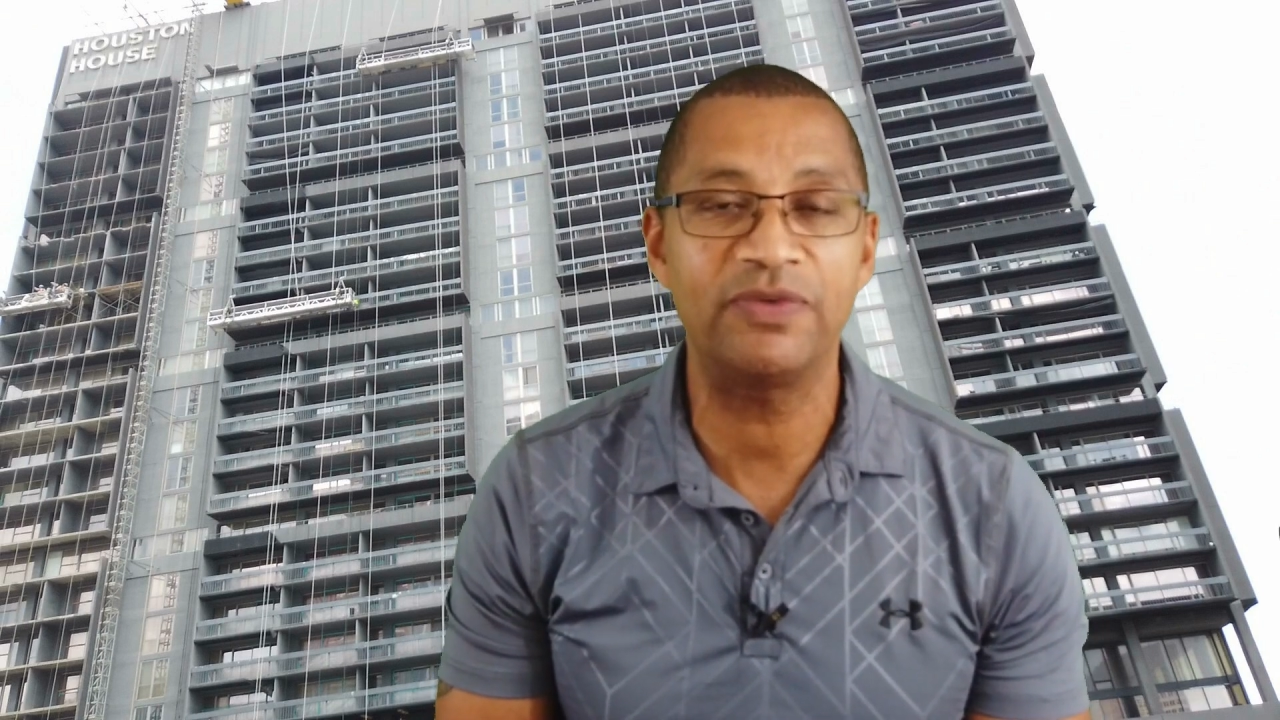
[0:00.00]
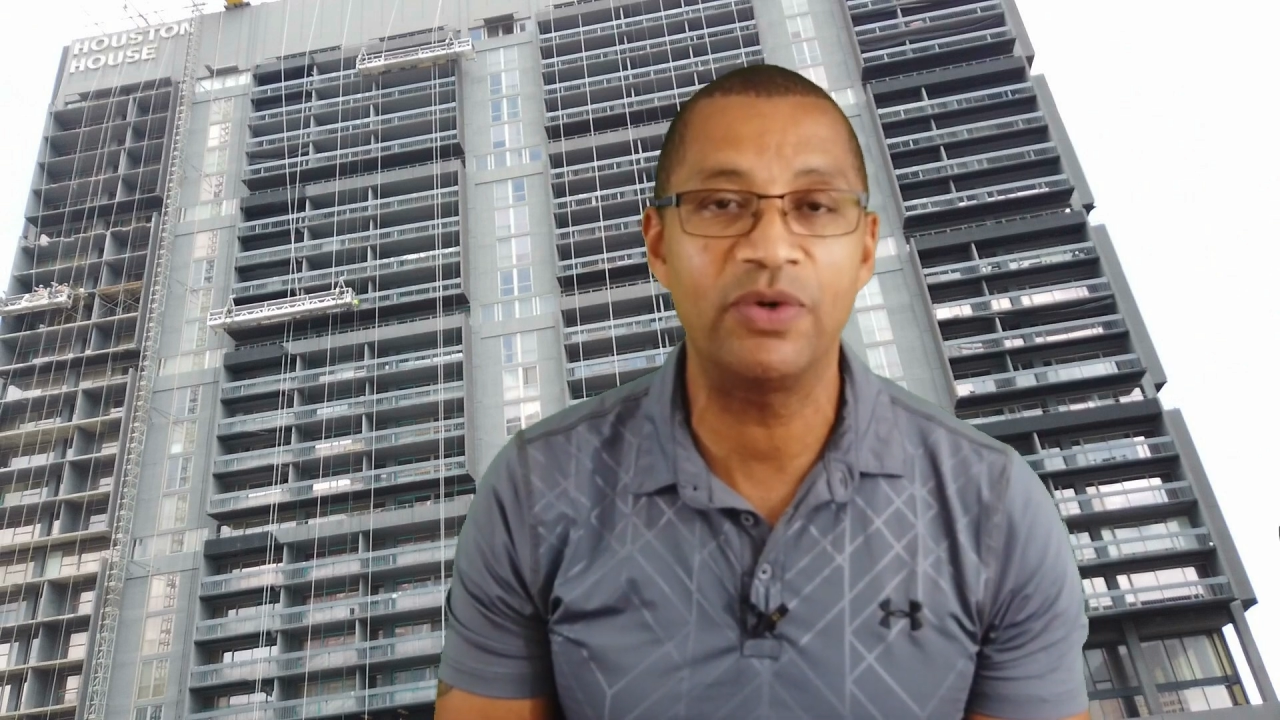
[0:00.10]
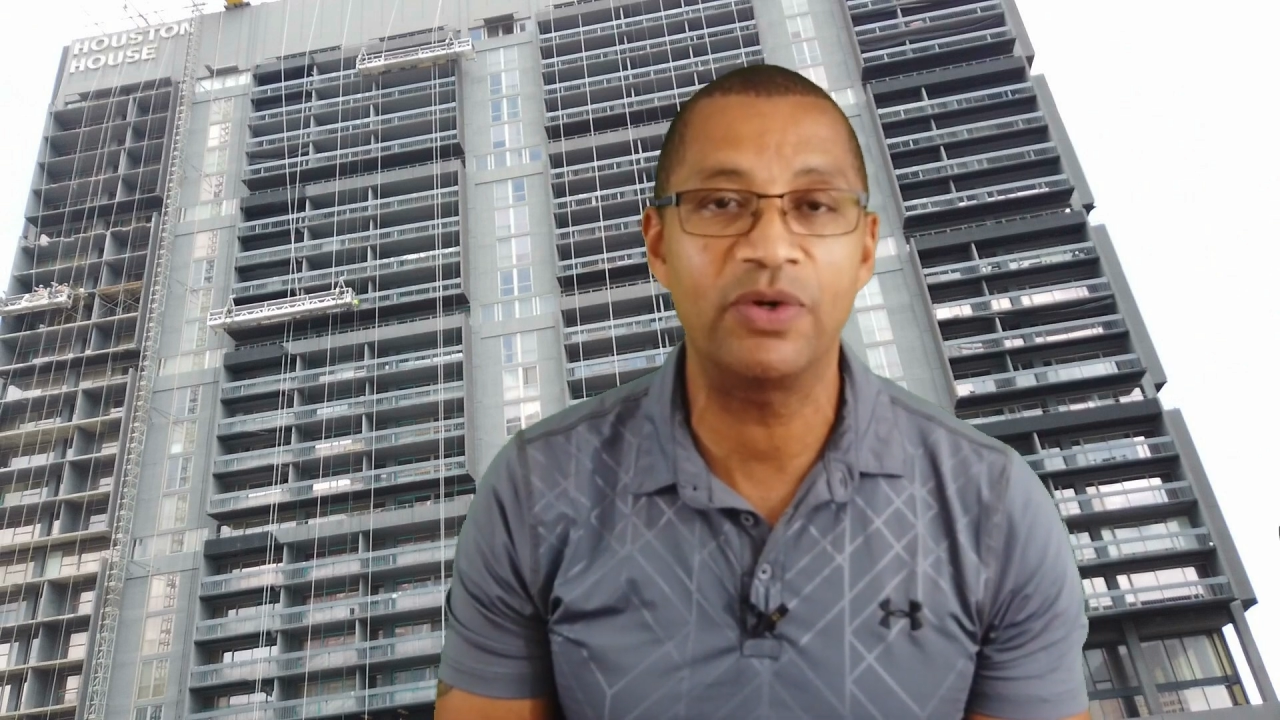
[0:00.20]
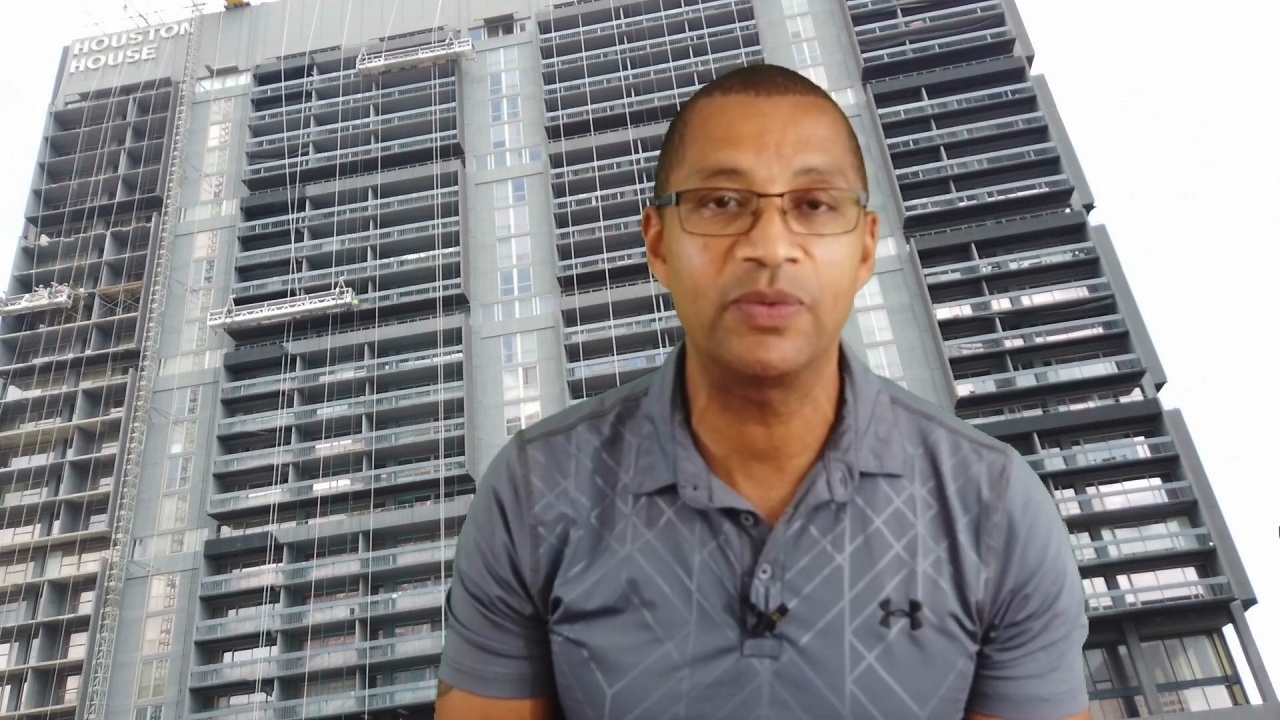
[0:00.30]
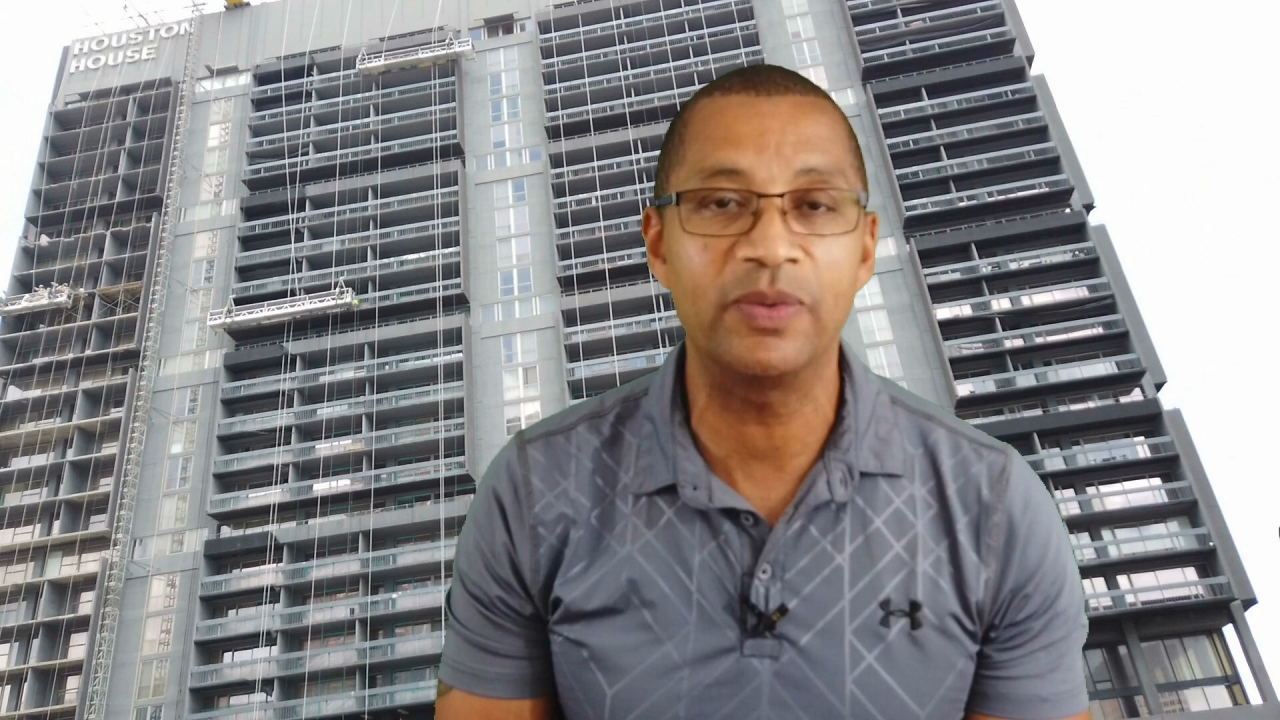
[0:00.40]

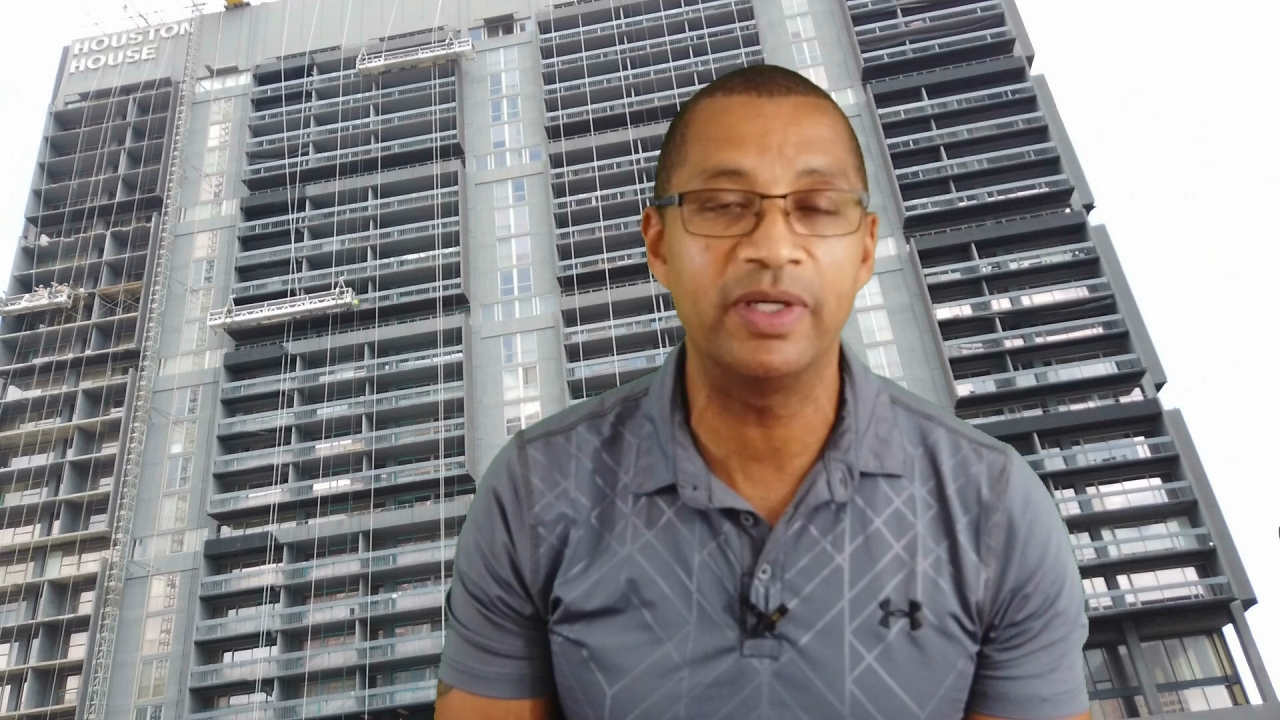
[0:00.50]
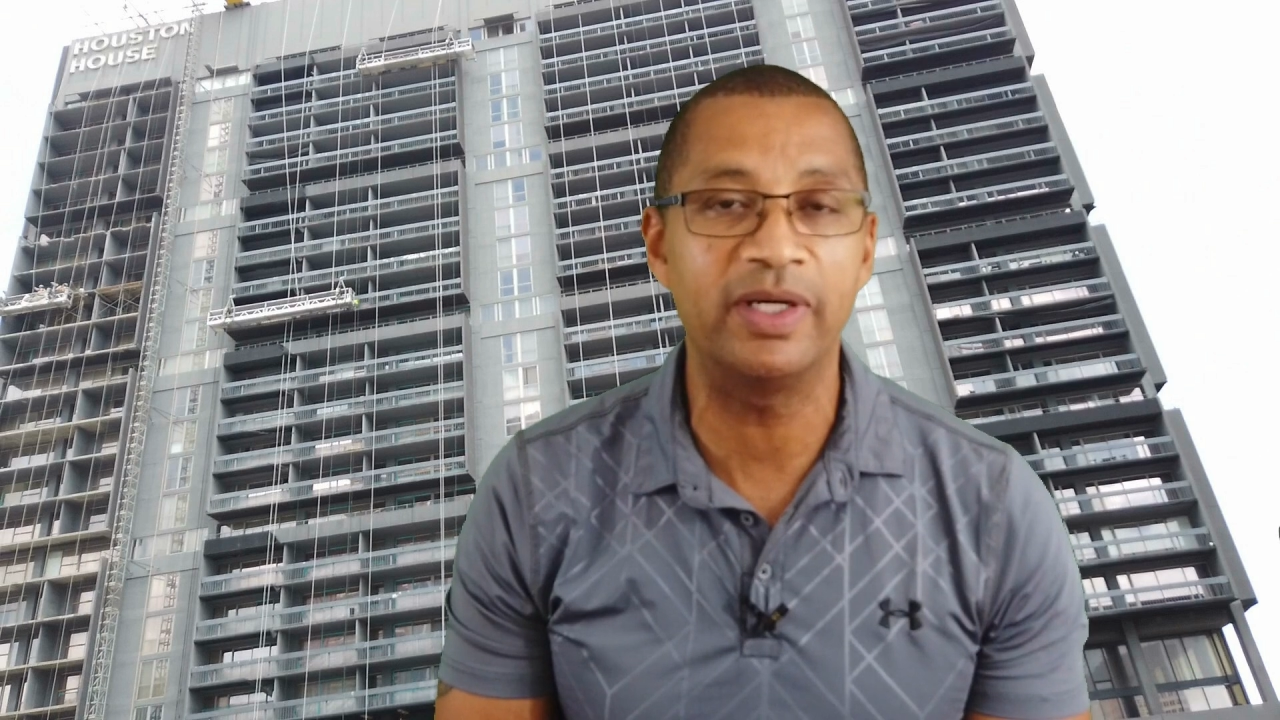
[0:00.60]
floor,